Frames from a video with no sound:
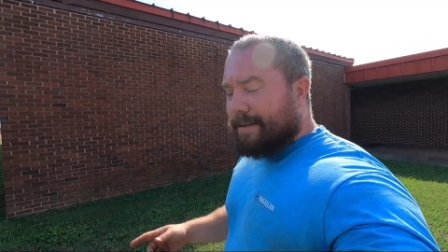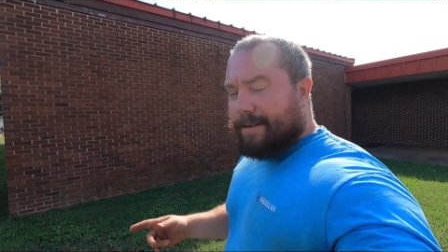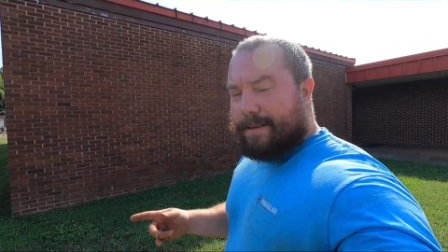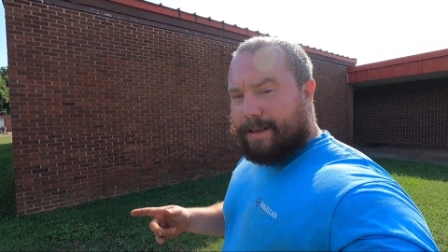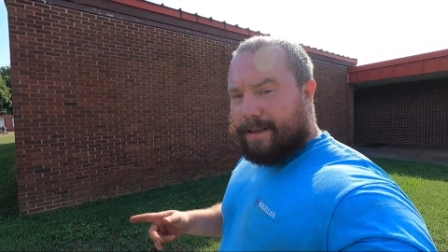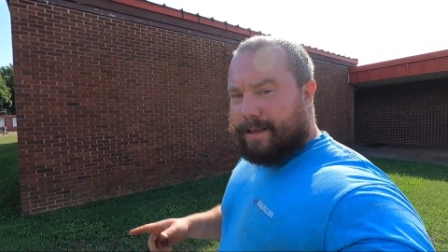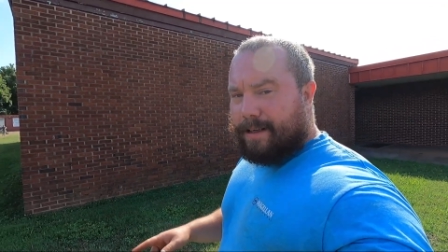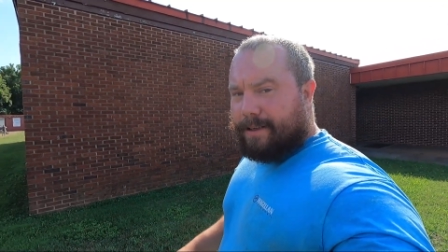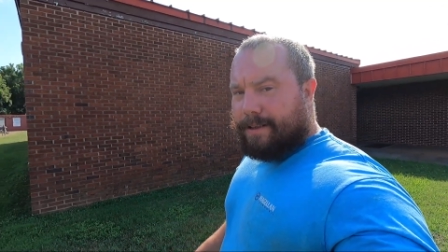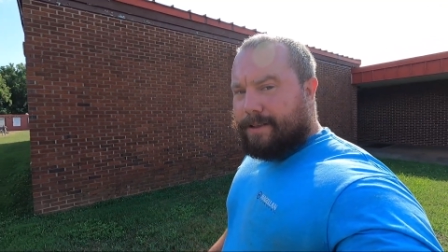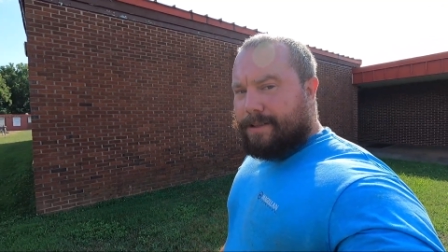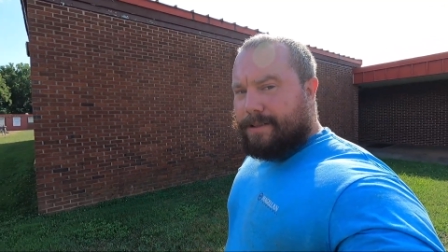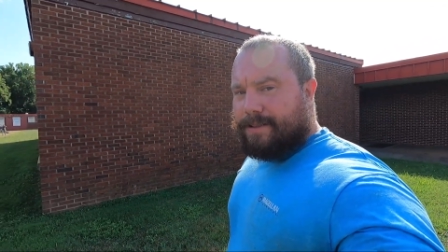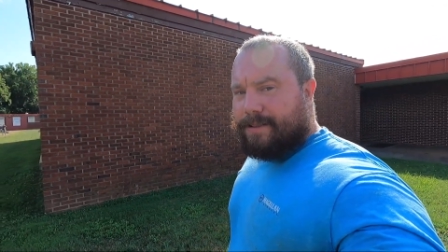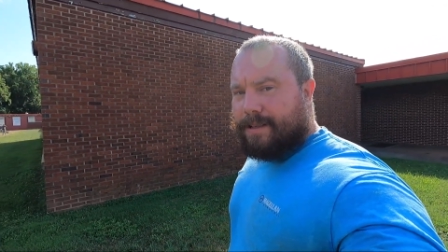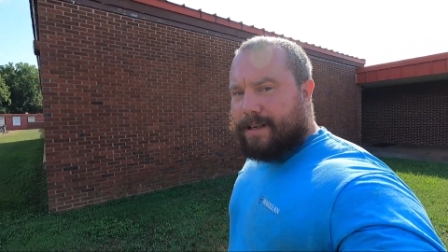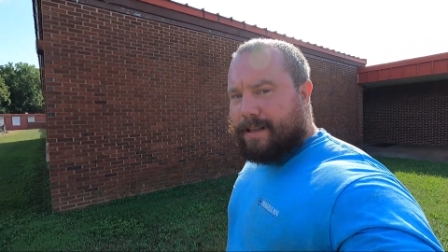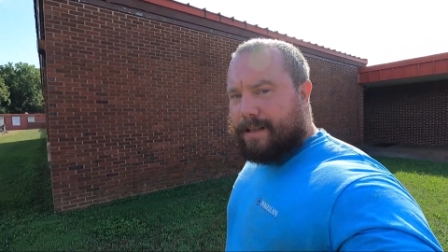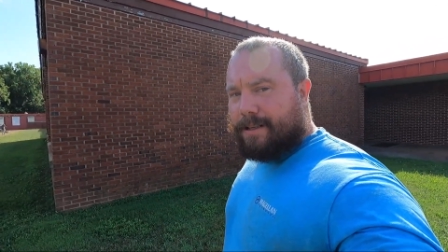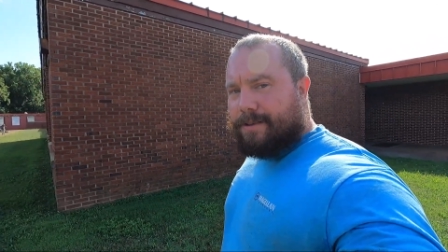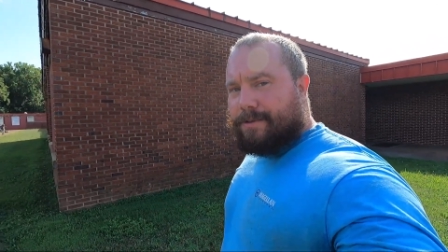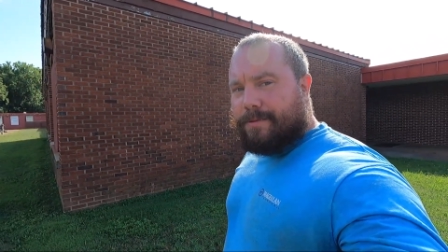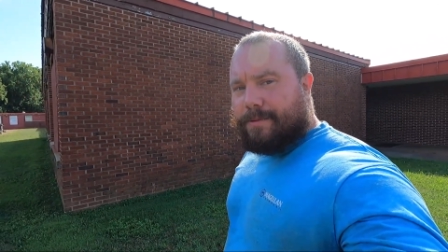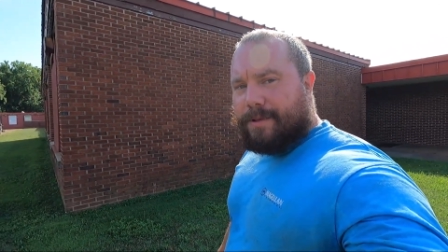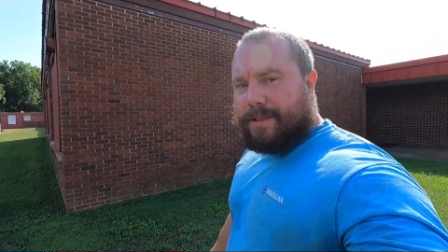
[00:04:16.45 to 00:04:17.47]
And I got a good
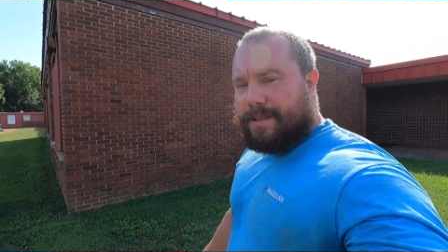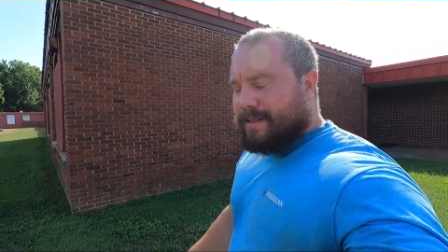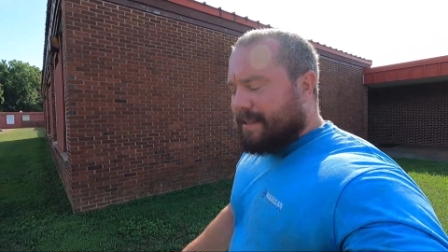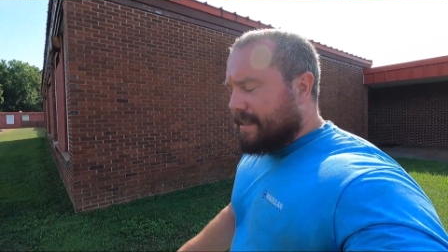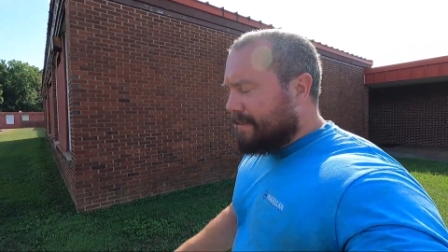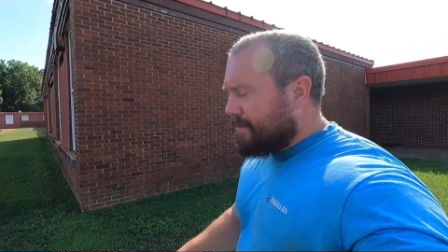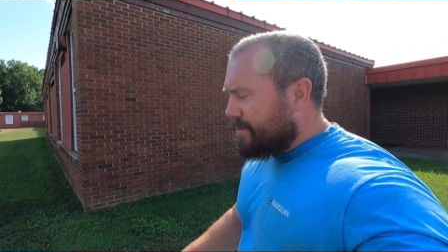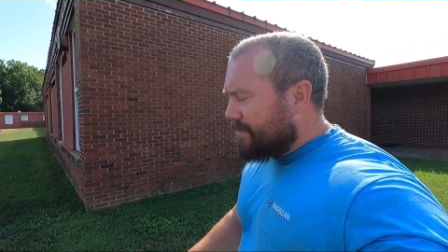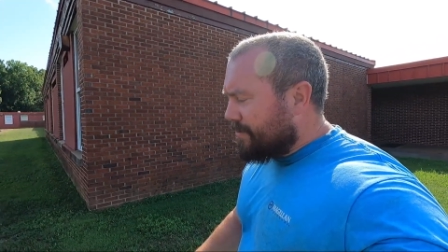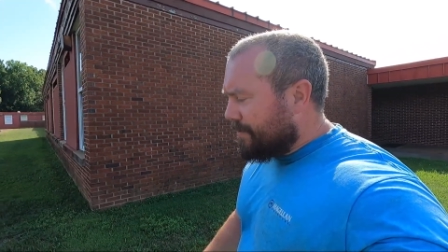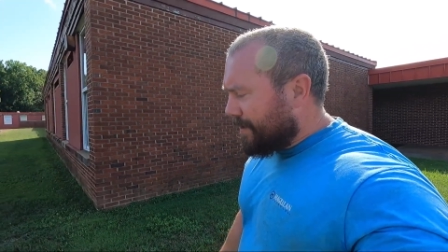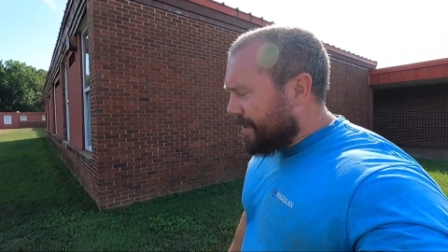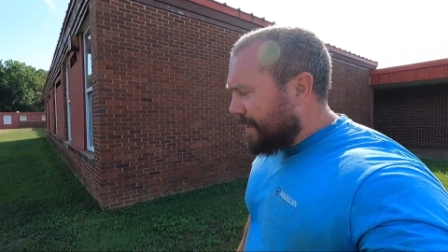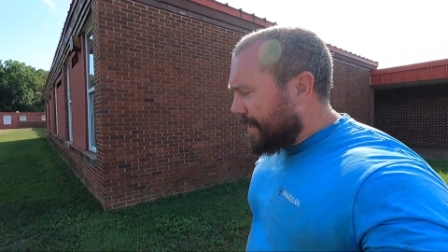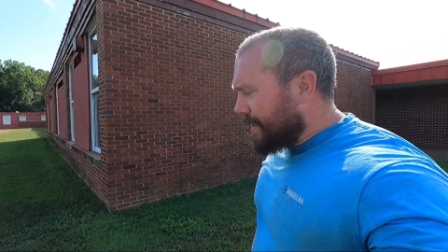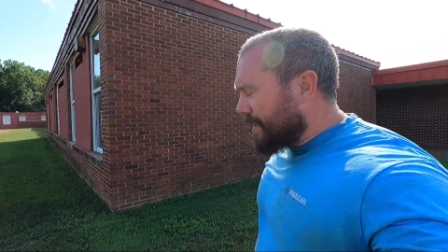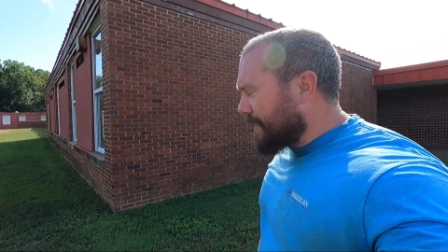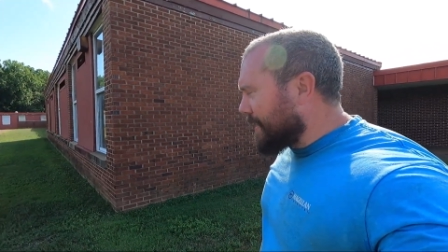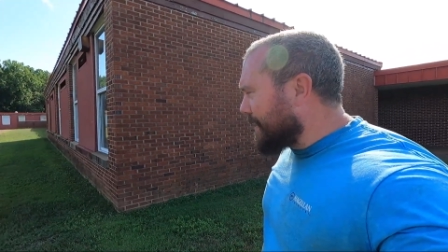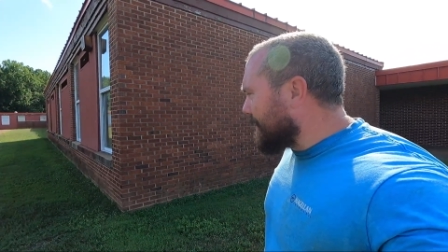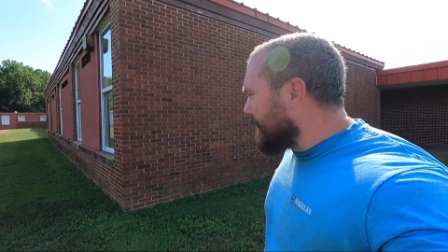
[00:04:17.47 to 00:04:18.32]
solid 27, 28